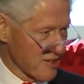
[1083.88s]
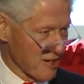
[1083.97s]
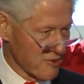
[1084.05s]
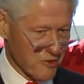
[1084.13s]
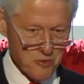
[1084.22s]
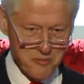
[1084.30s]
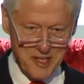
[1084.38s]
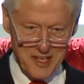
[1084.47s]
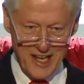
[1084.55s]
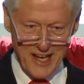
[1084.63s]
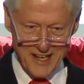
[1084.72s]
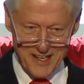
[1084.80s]
of it, will be
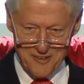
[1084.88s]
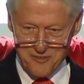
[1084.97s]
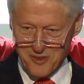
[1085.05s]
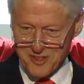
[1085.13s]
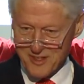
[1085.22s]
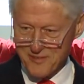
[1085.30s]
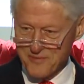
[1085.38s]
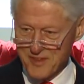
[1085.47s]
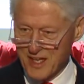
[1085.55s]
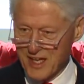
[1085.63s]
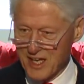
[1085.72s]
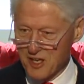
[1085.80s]
negative,
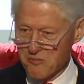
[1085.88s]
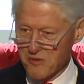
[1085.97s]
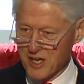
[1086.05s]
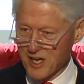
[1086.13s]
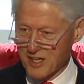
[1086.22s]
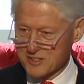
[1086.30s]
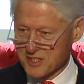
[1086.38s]
because